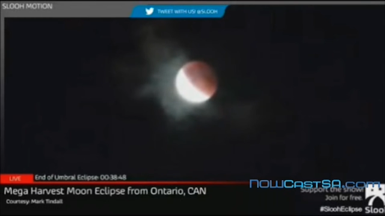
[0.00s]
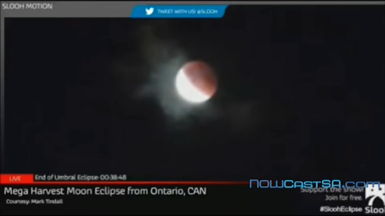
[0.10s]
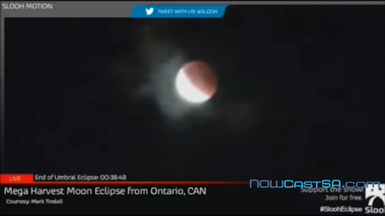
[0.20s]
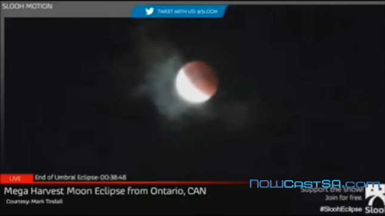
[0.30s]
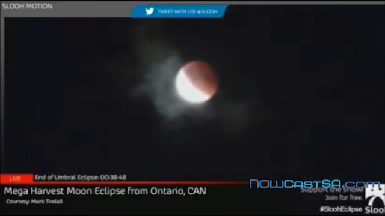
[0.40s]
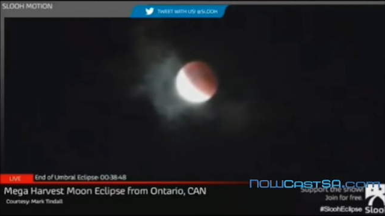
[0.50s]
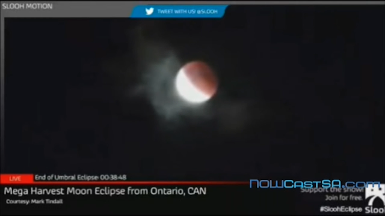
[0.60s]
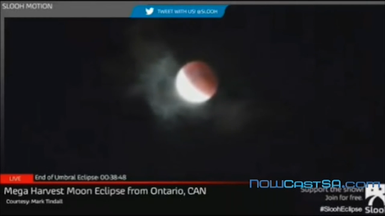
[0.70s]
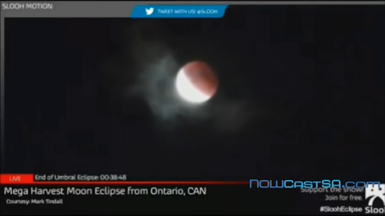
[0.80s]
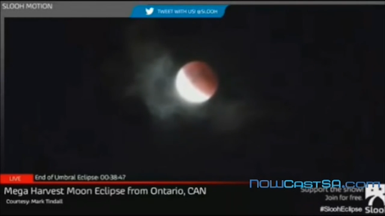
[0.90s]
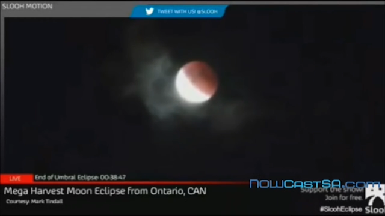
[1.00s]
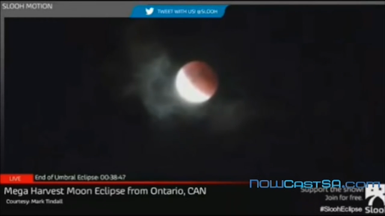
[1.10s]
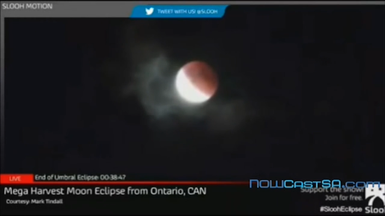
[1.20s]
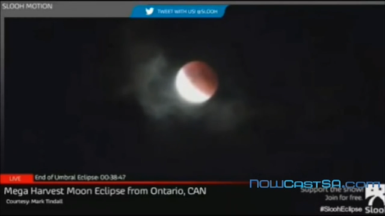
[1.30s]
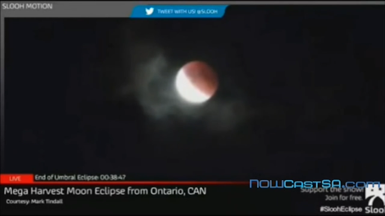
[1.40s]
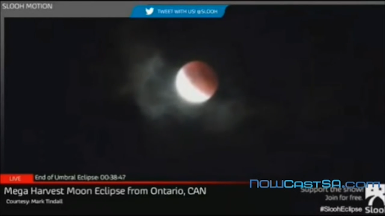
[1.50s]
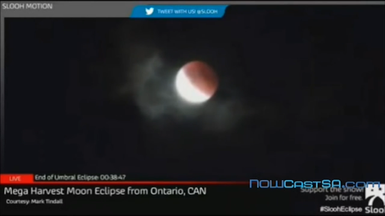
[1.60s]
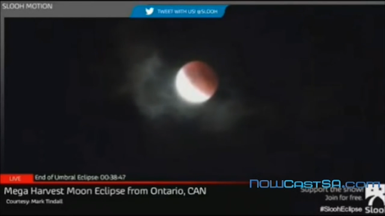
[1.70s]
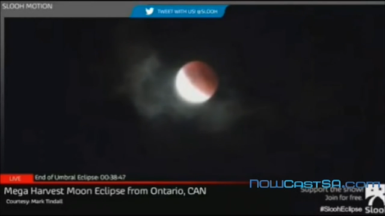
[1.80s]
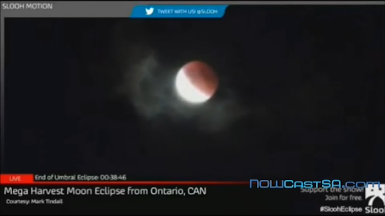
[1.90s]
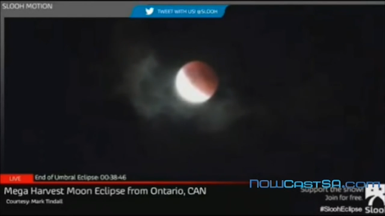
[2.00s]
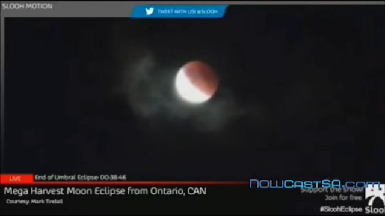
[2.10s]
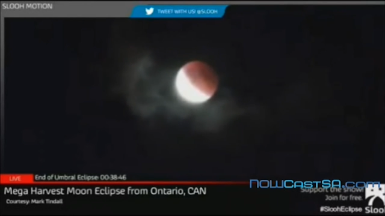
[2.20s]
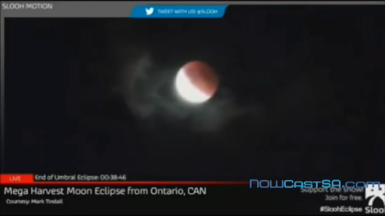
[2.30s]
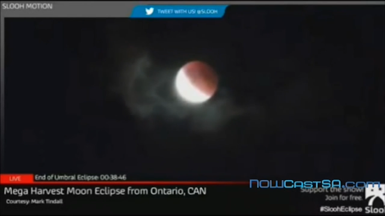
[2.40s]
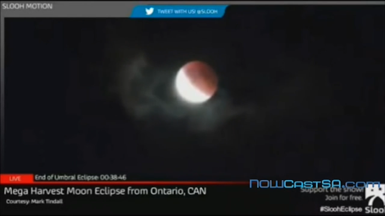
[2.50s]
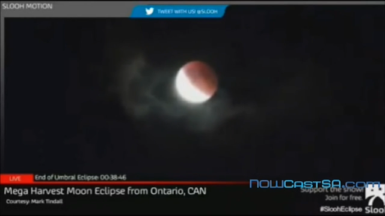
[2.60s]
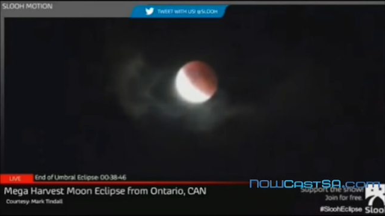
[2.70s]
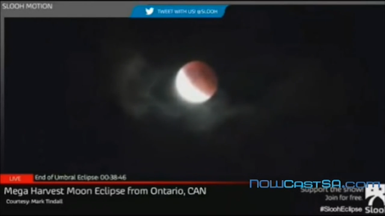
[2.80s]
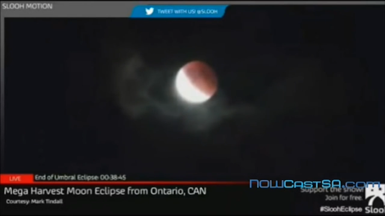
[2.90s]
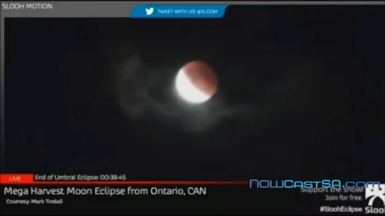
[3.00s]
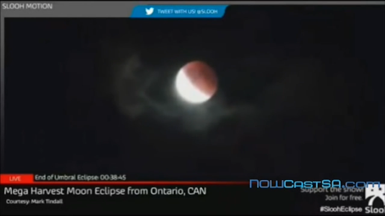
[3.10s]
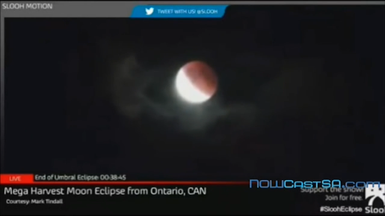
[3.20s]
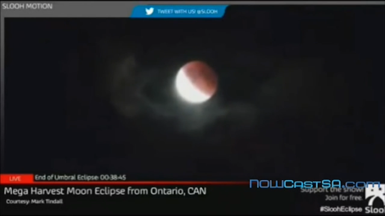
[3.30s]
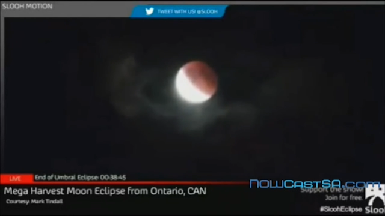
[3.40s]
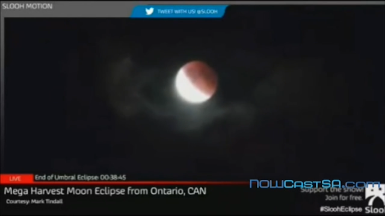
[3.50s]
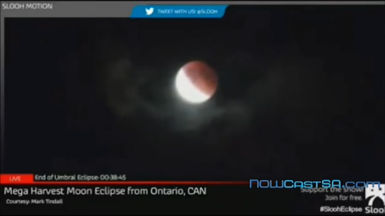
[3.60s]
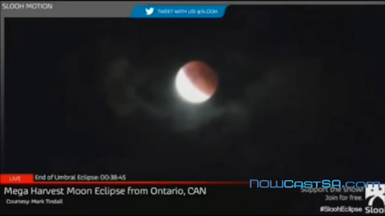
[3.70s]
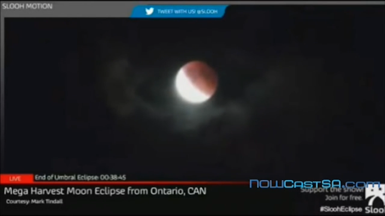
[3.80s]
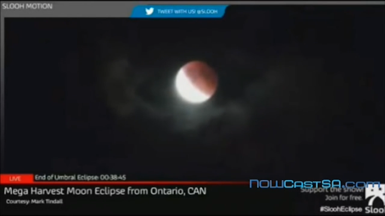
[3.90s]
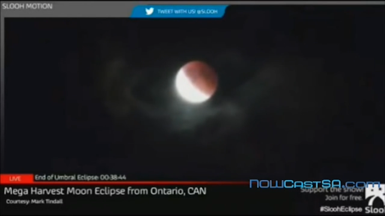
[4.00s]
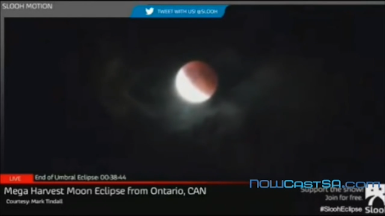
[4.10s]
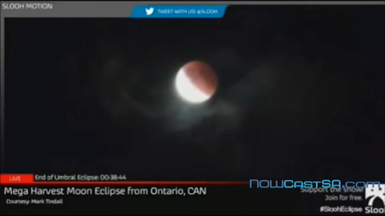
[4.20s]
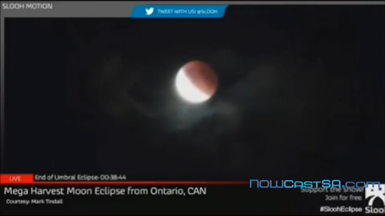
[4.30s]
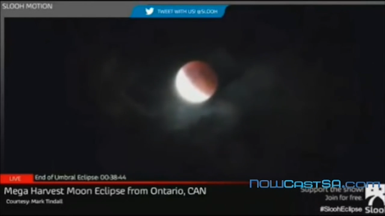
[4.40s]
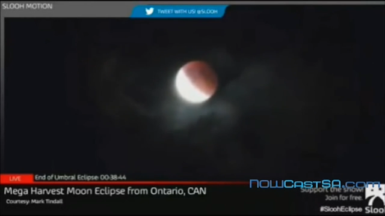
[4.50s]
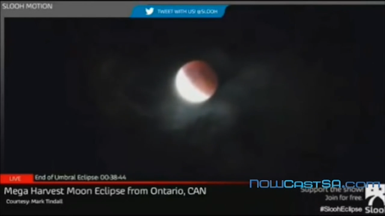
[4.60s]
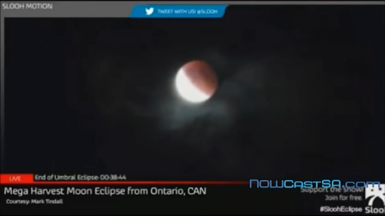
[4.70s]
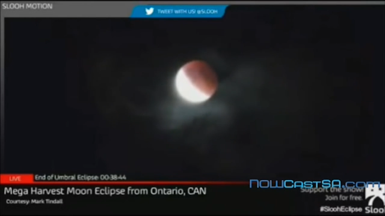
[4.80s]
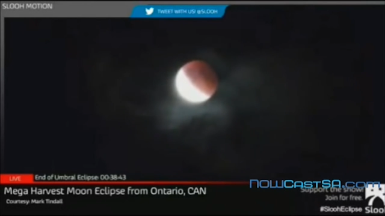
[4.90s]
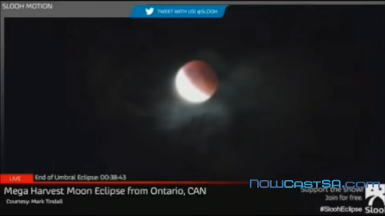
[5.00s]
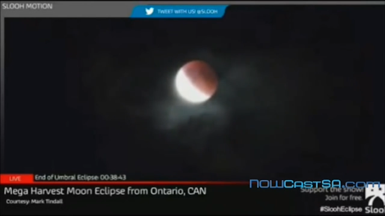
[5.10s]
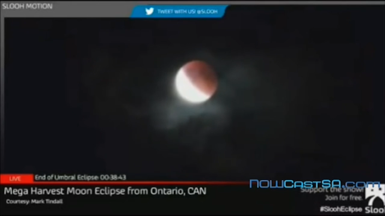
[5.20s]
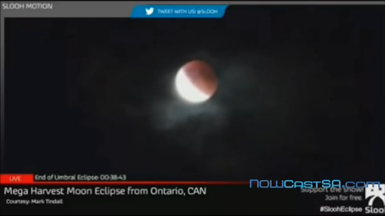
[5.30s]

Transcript: [unreadable: no face in view]